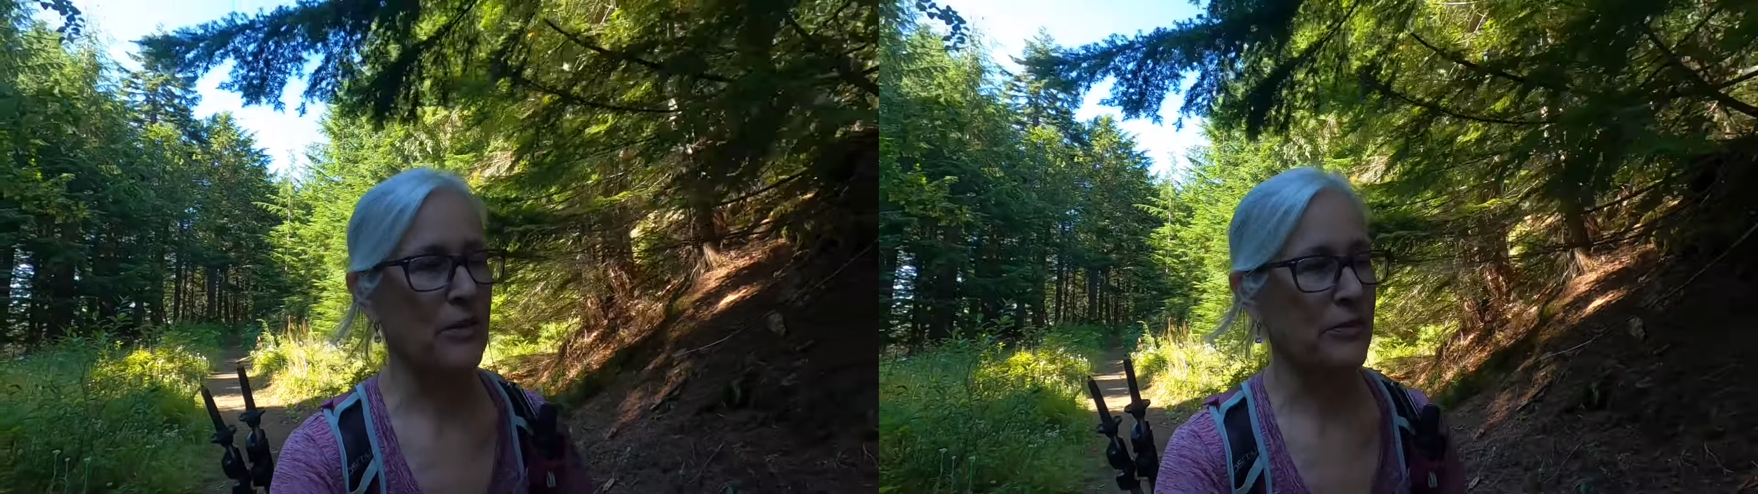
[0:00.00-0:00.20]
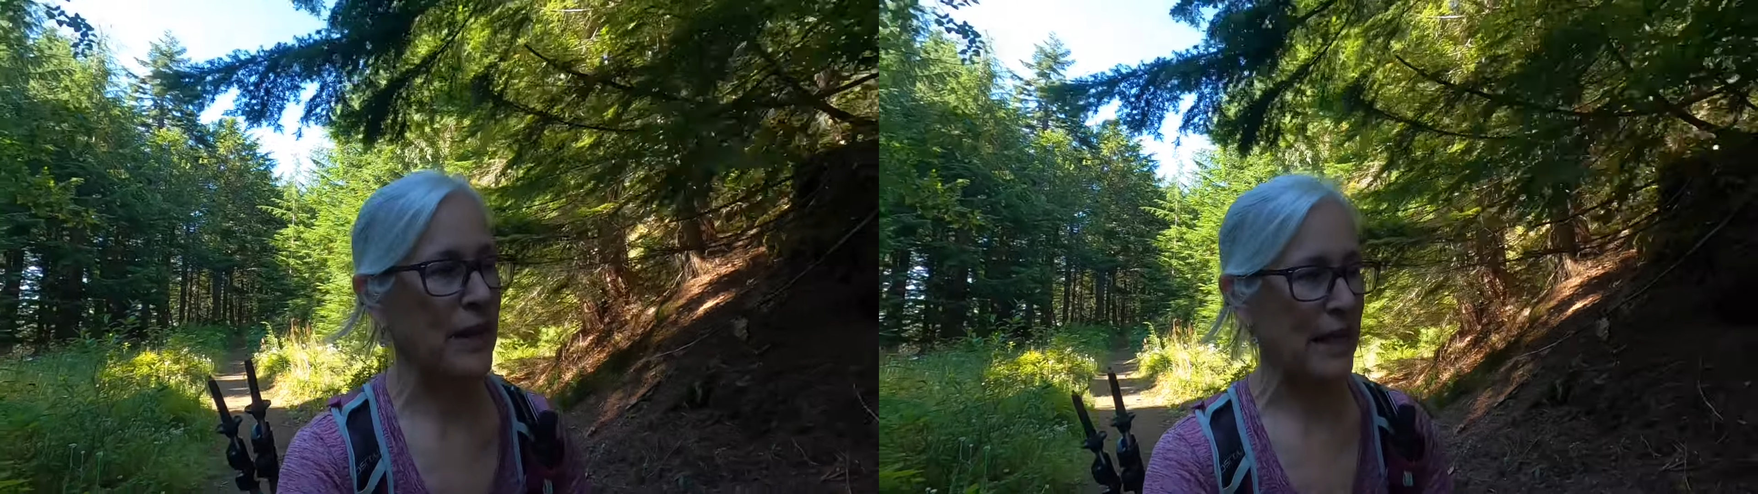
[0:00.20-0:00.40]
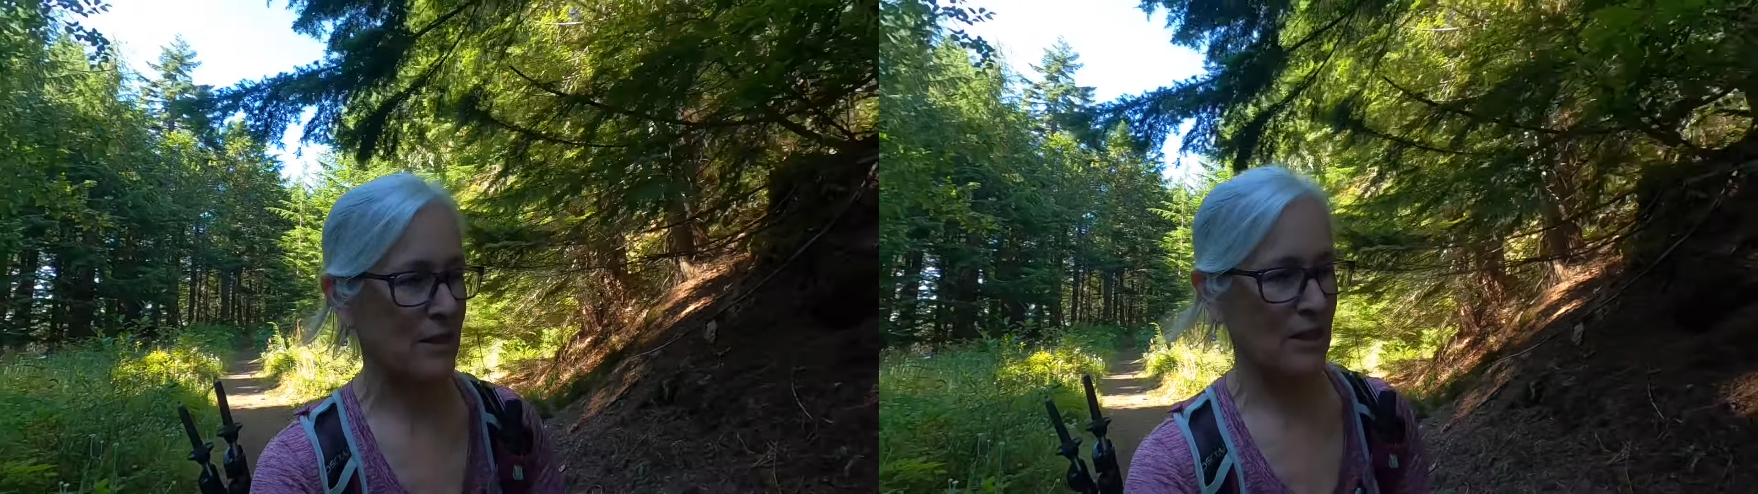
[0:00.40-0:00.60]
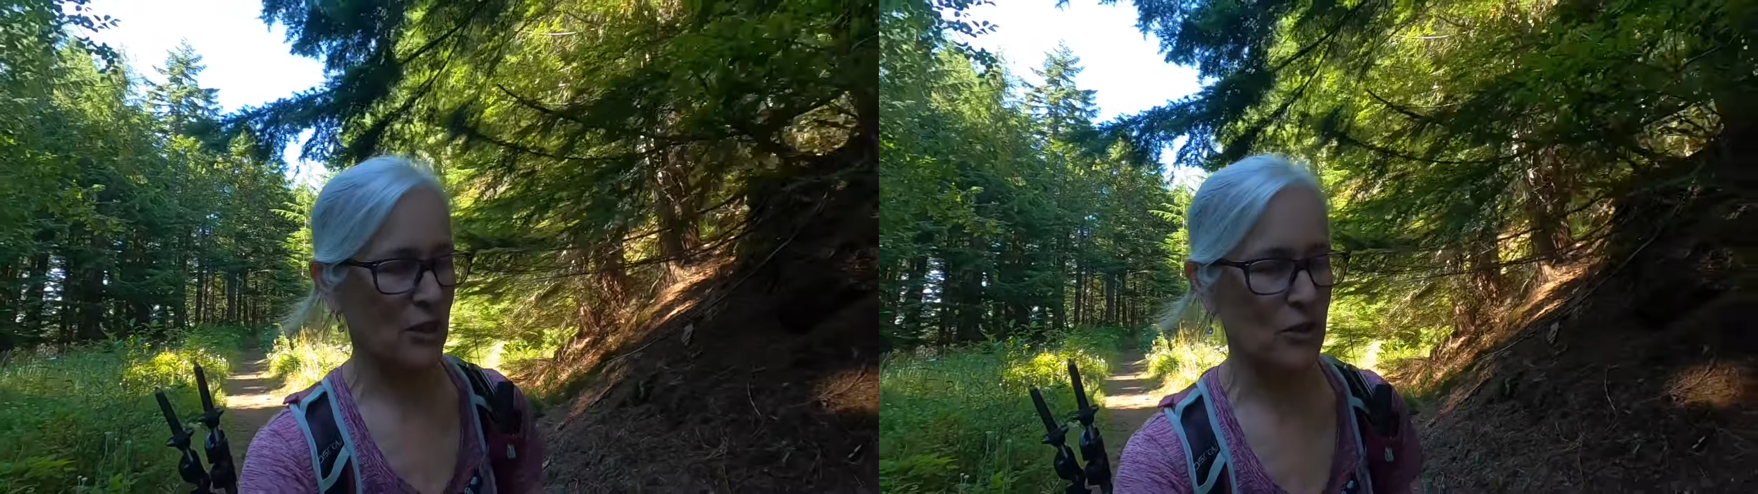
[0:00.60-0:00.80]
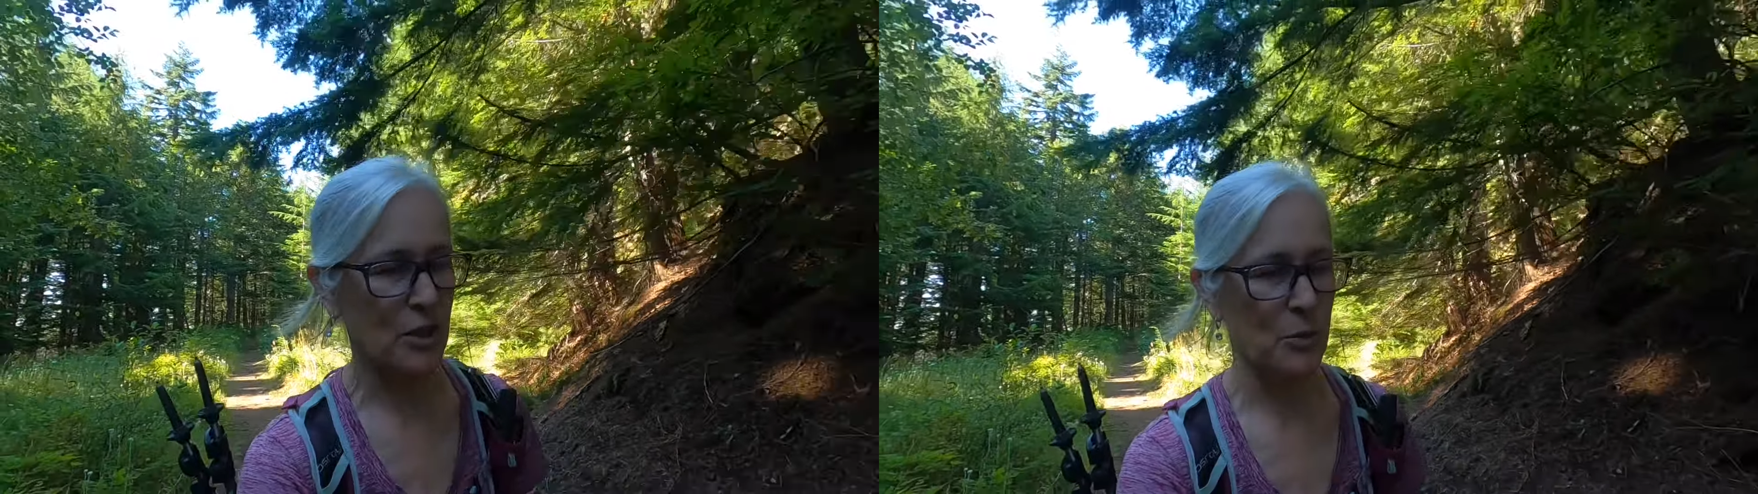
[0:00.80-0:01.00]
flat
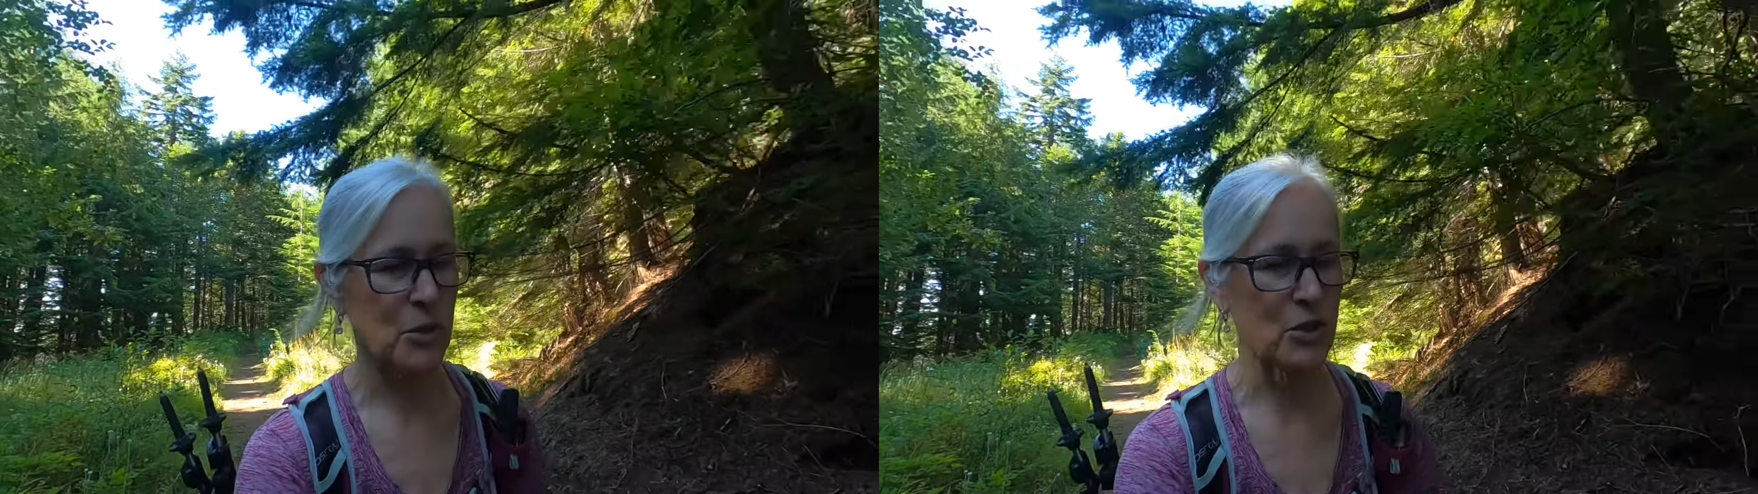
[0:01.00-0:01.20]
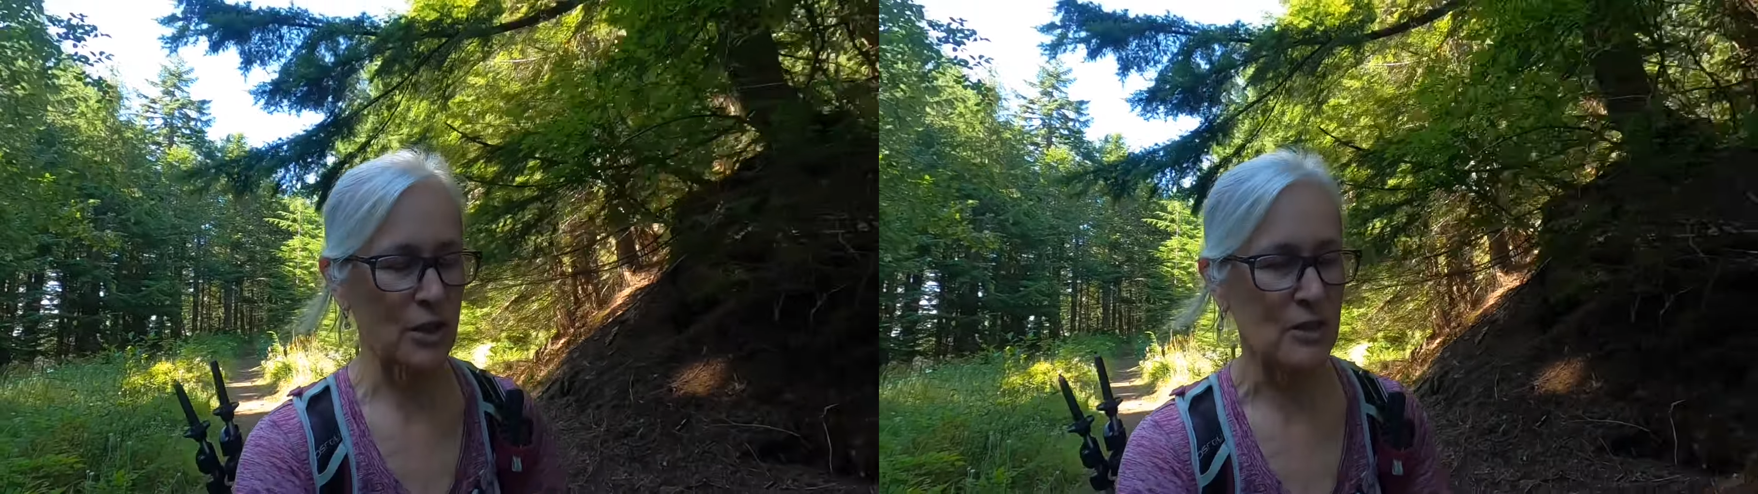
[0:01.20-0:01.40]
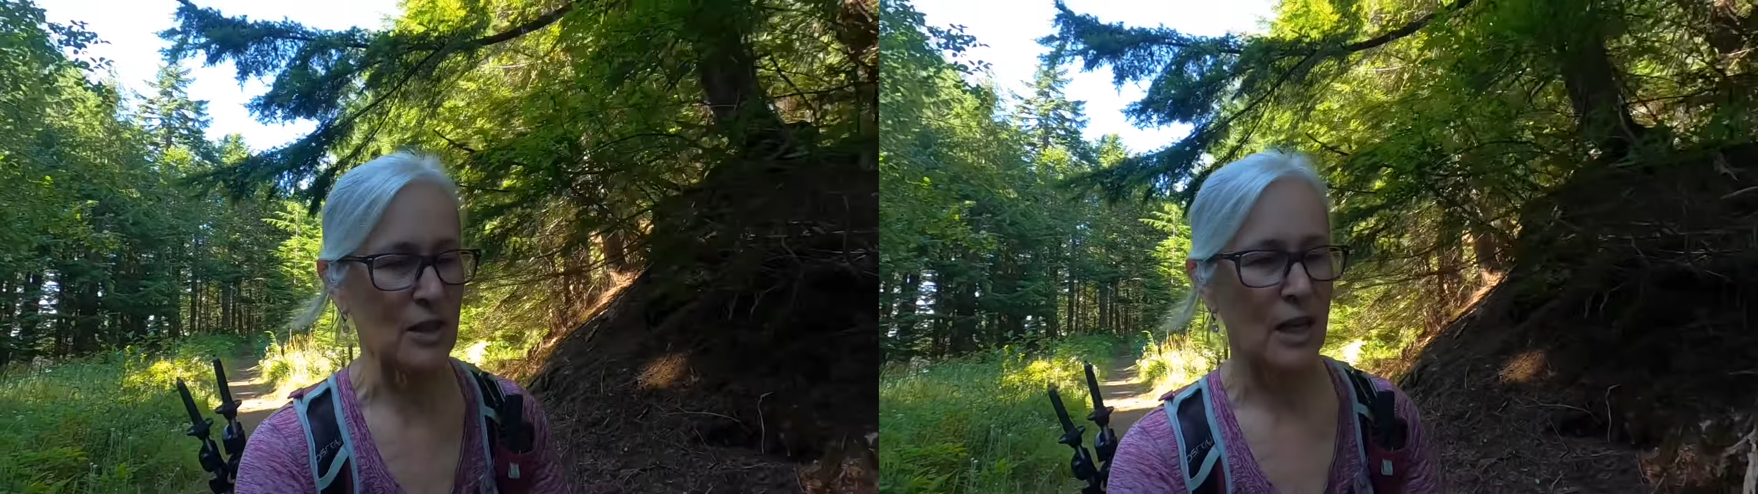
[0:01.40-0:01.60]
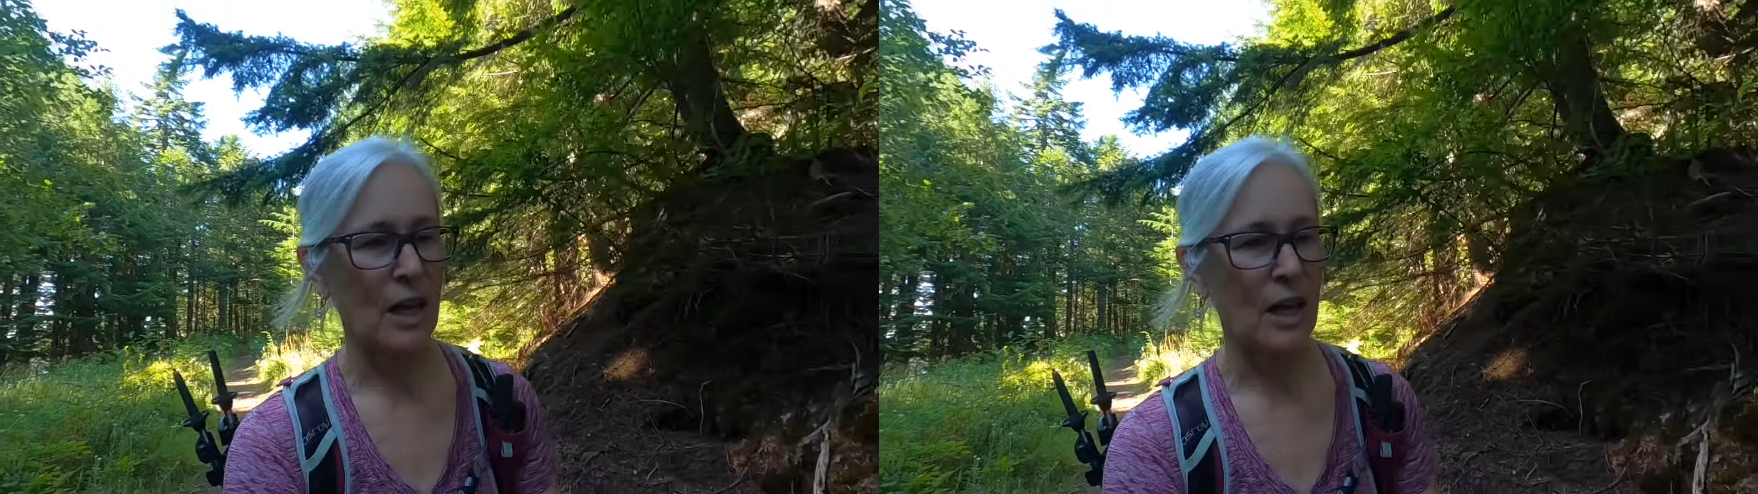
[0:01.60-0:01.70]
section, which is